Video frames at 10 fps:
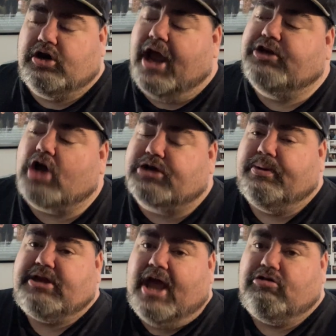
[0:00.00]
Hey, Josh
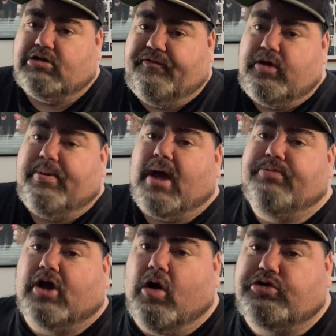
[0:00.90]
McDaniels, if you become
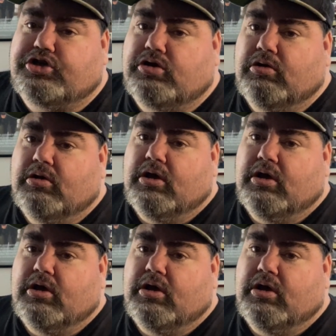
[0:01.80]
the coach